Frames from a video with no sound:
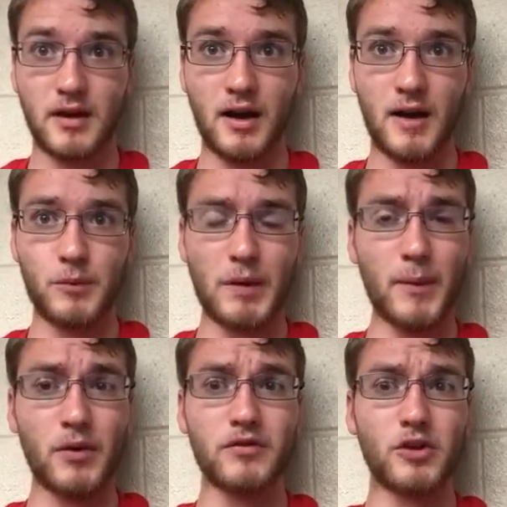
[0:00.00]
You're
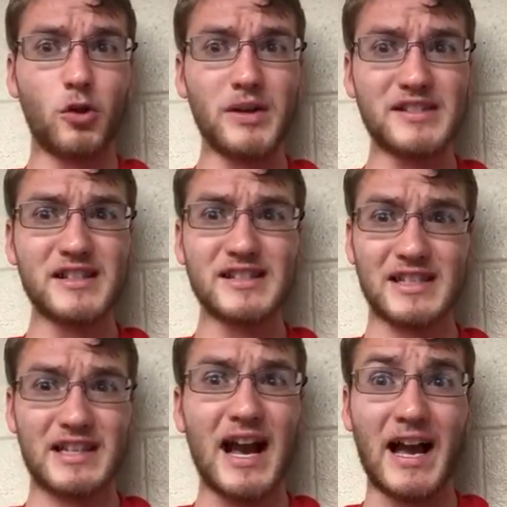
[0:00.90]
probably wondering, who is this
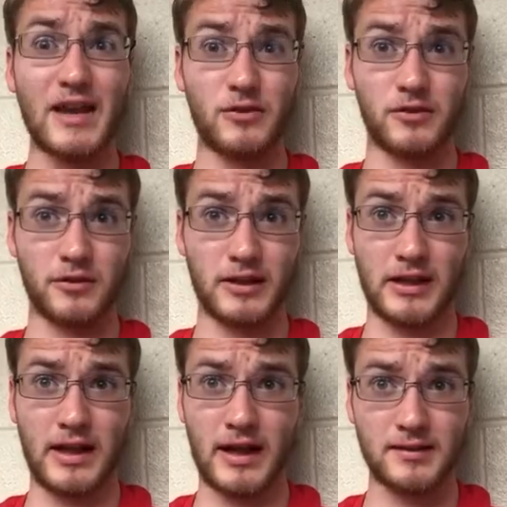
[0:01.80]
guy who you're
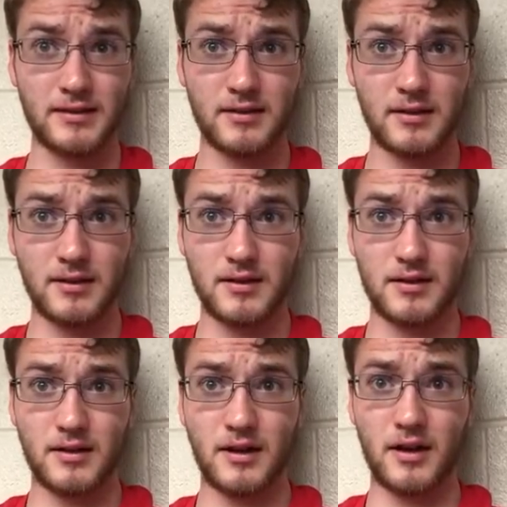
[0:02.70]
looking at,
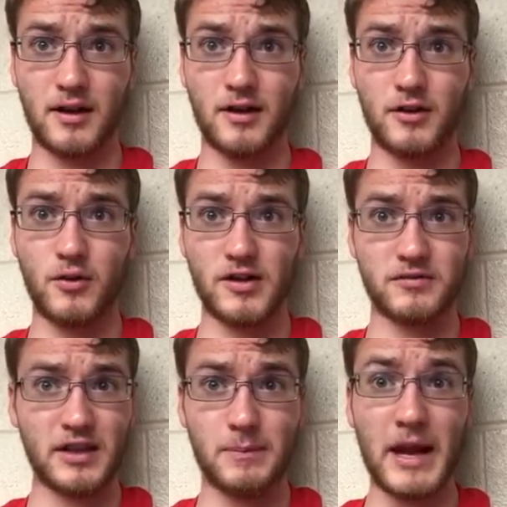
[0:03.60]
who has
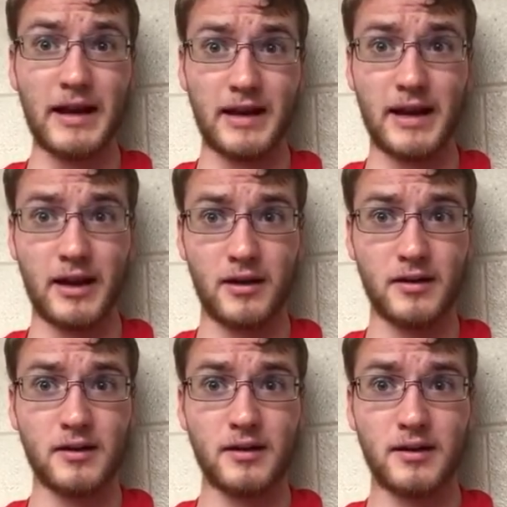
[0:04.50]
really bad
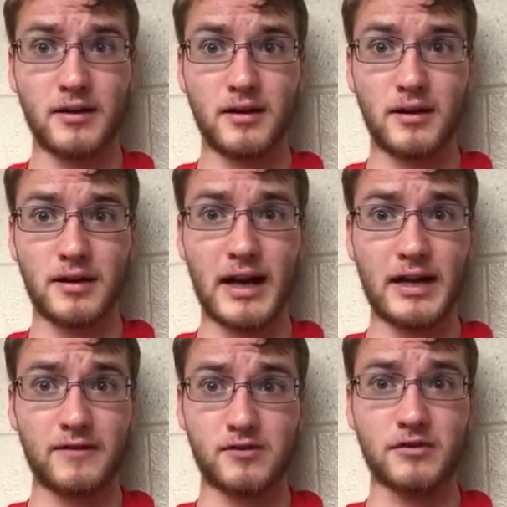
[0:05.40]
hair, a
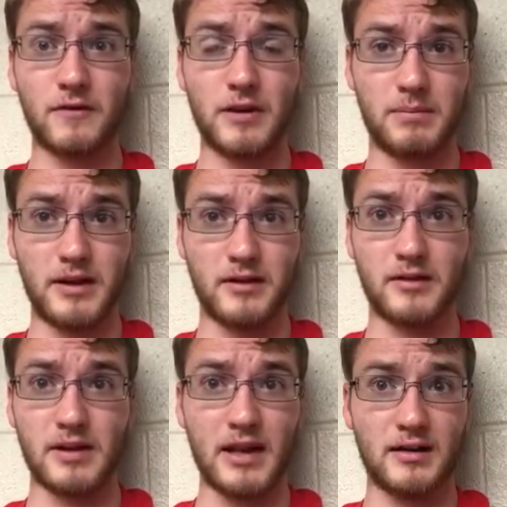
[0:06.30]
kind of scruffy
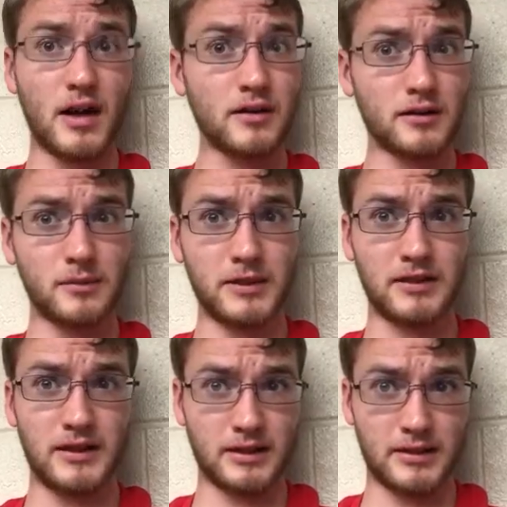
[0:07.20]
beard, and not
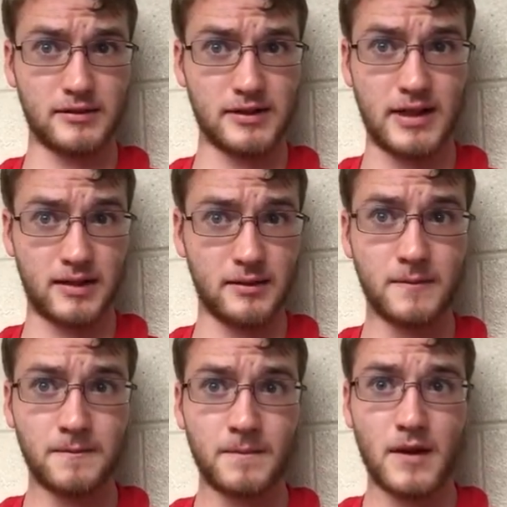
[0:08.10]
completely clear skin?
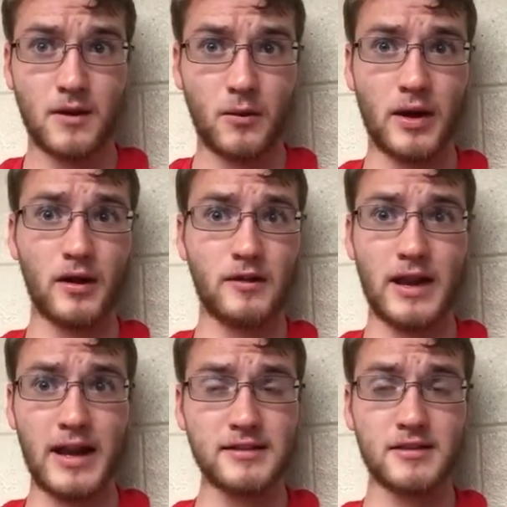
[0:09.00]
Well,
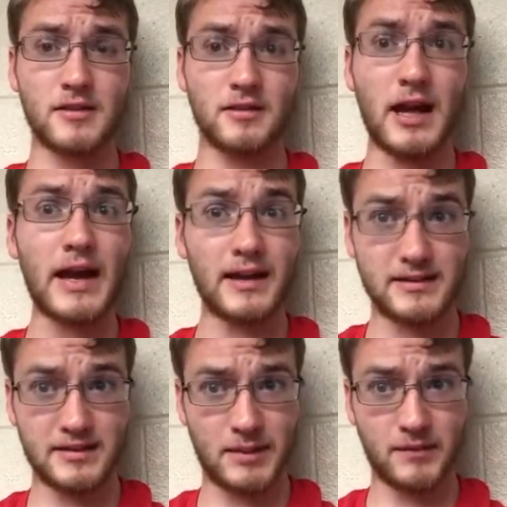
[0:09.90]
the answer
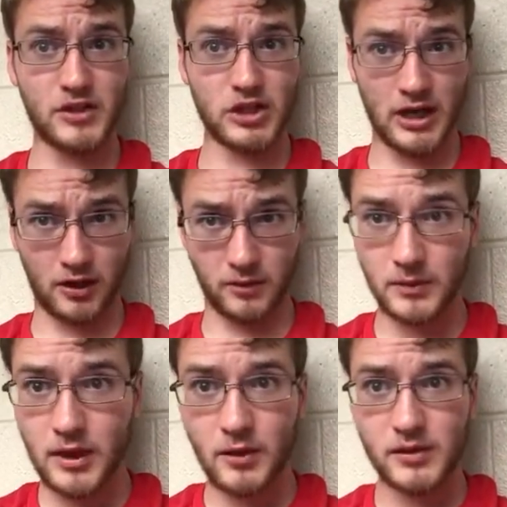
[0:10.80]
lies in the name of the channel,
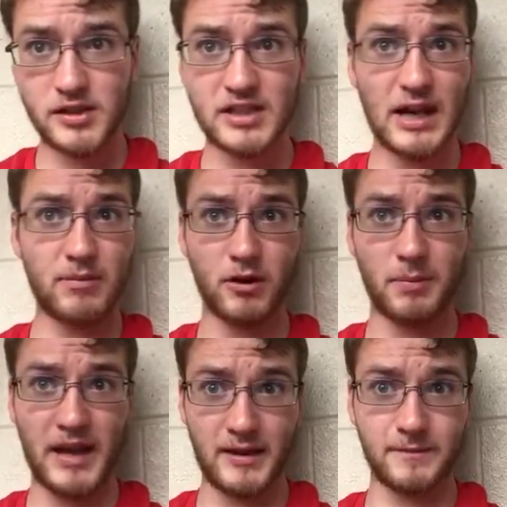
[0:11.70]
which is Gabriel
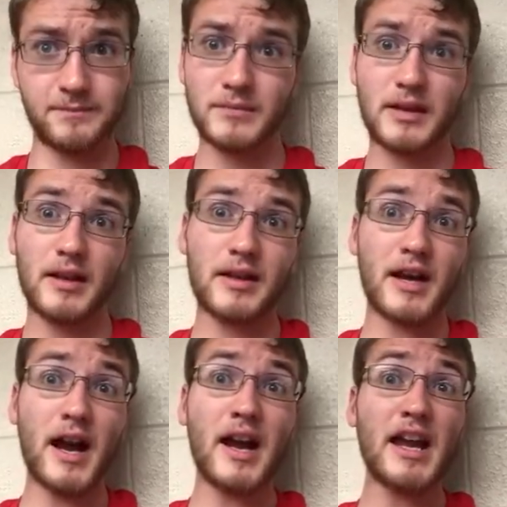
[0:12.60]
Penn,
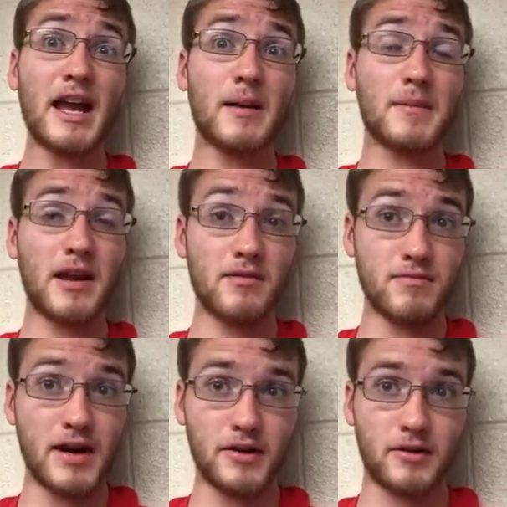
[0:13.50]
and I am a
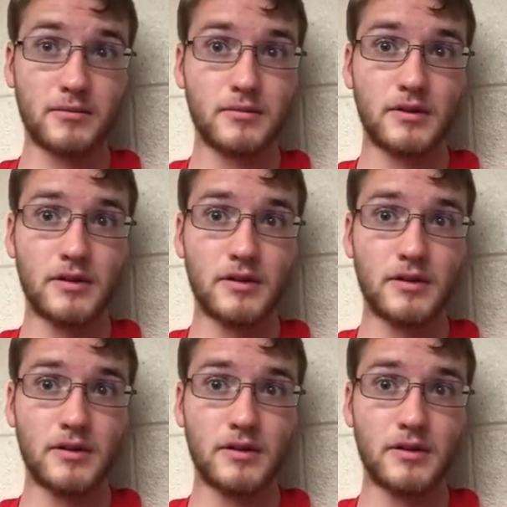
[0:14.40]
writer.